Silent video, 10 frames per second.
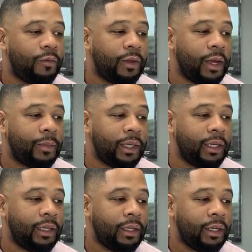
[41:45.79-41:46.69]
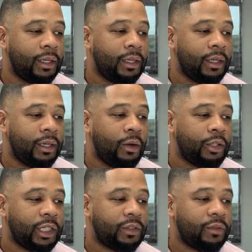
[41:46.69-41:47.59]
family or
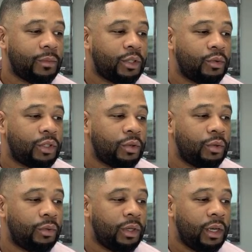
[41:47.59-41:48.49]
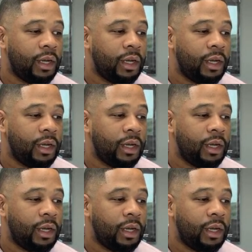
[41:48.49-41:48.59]
just from two to?